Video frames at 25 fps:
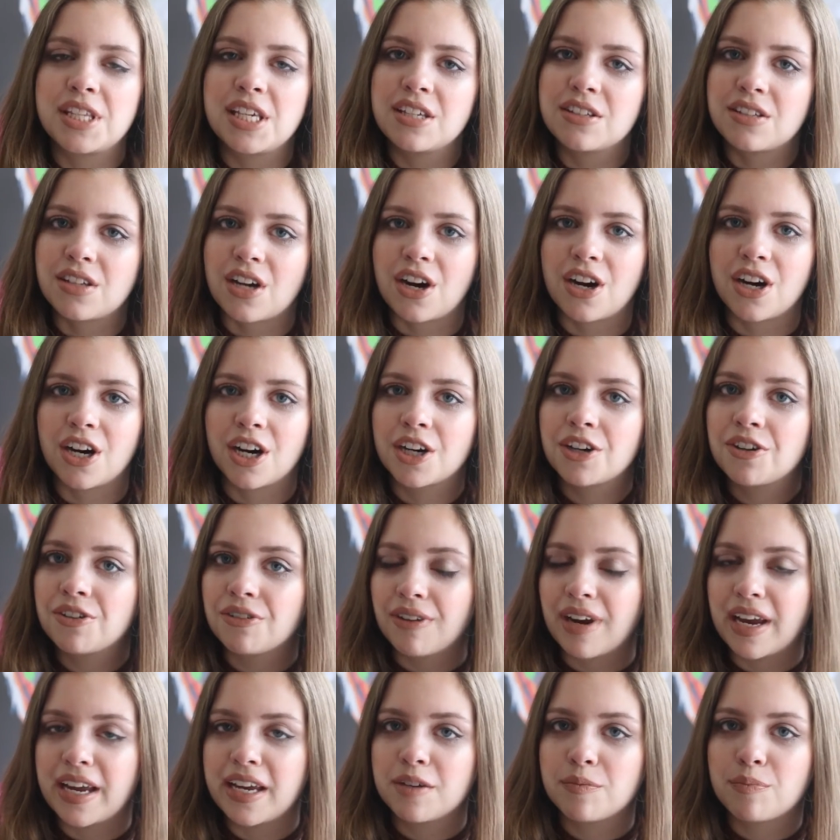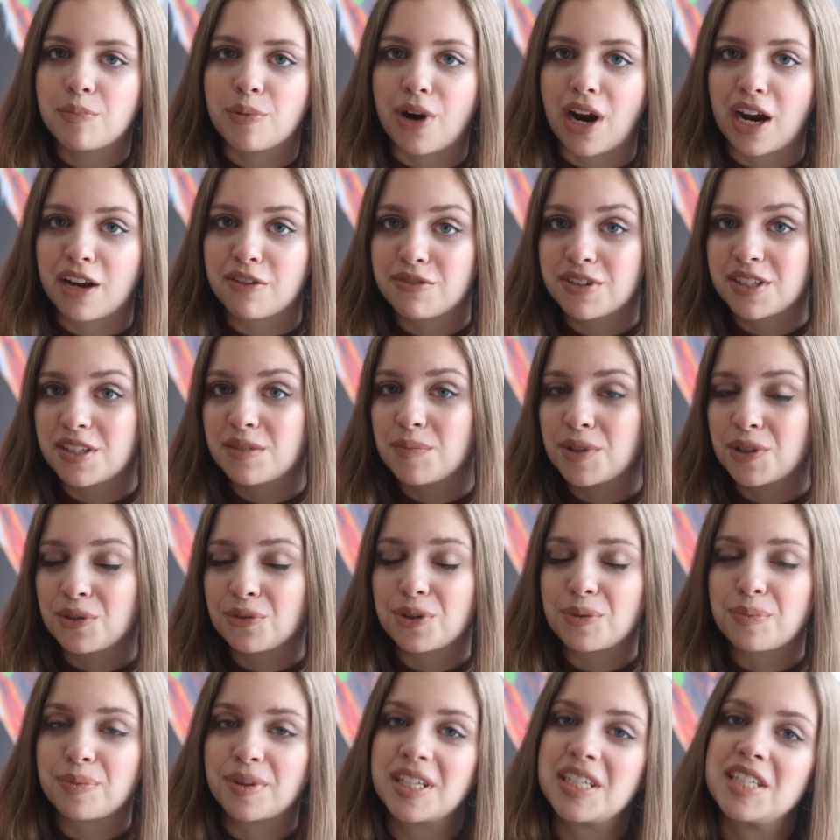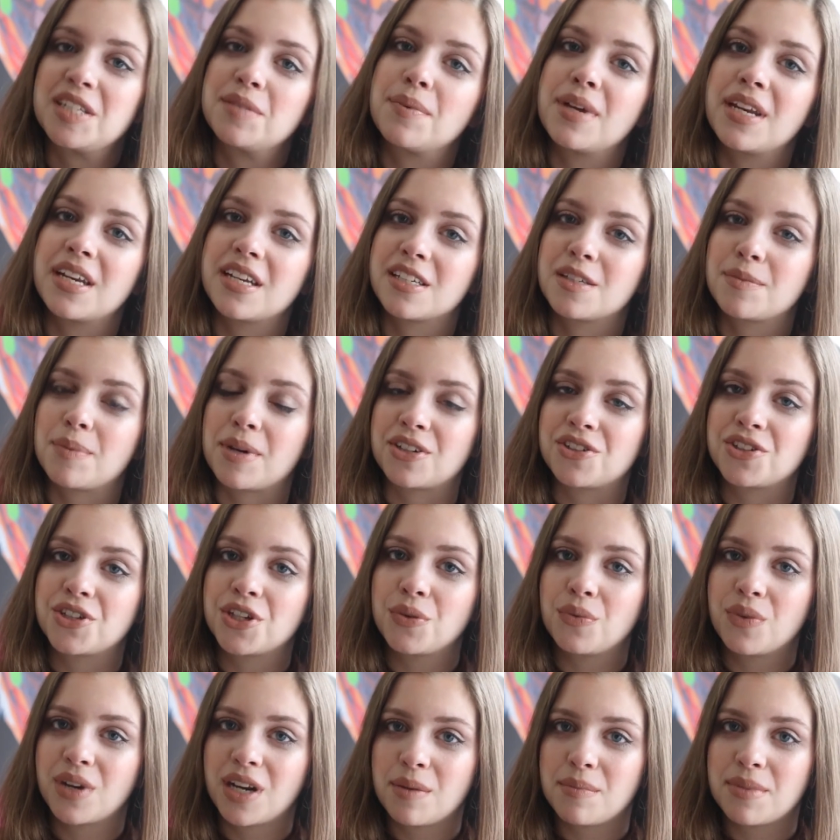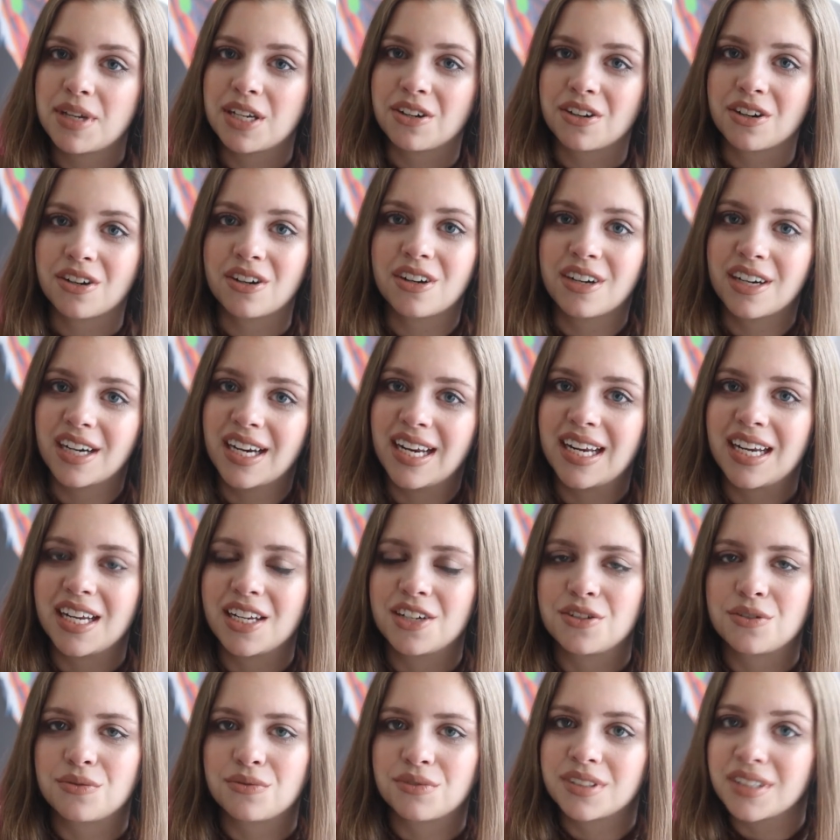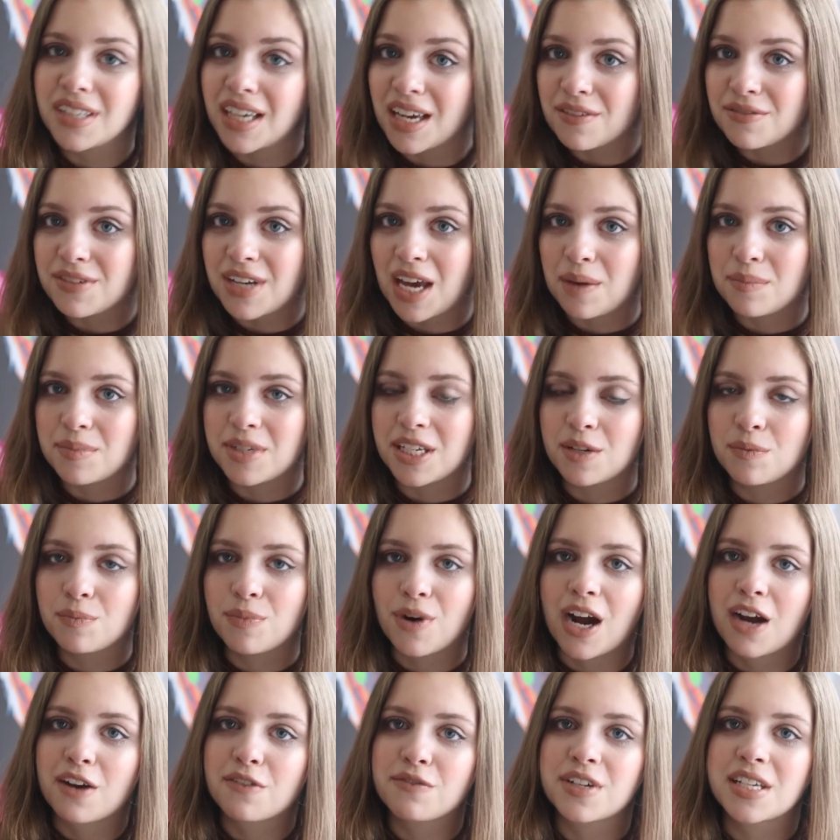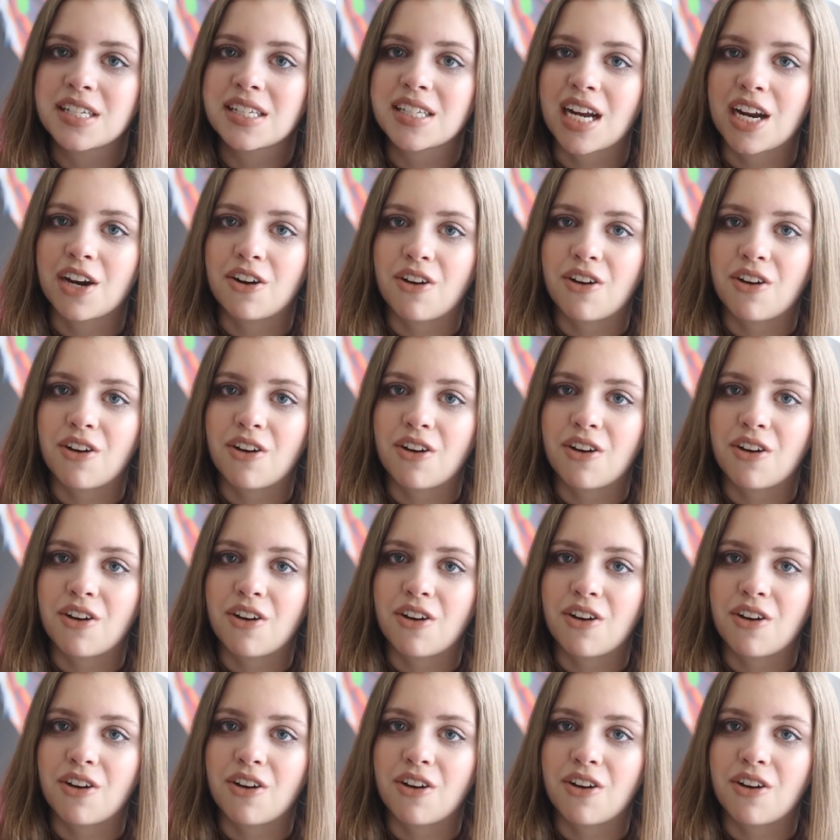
but these are a great breakfast meal replacement, especially when I'm in a hurry and I don't really have time to eat breakfast.